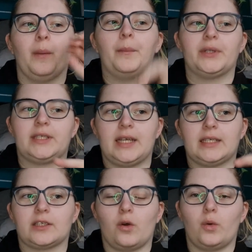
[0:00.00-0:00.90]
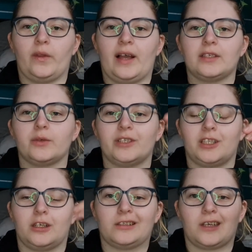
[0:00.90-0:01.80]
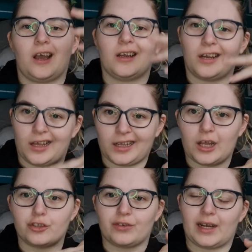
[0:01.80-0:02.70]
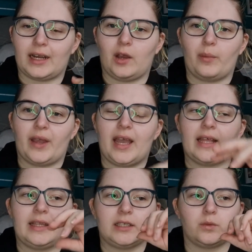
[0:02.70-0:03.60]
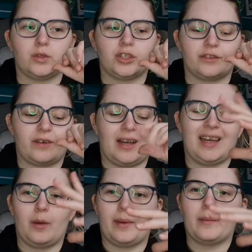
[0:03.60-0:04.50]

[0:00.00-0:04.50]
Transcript: but it is got all that, so it does kind of like drag a little bit, and this one just felt a little bit